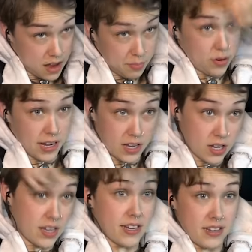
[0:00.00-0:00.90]
a pretty
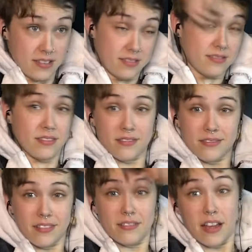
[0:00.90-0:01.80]
good
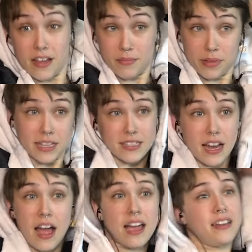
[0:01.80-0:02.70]
uh, place to
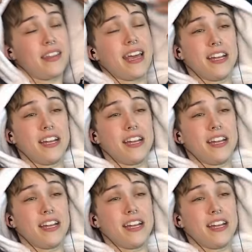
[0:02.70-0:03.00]
hide the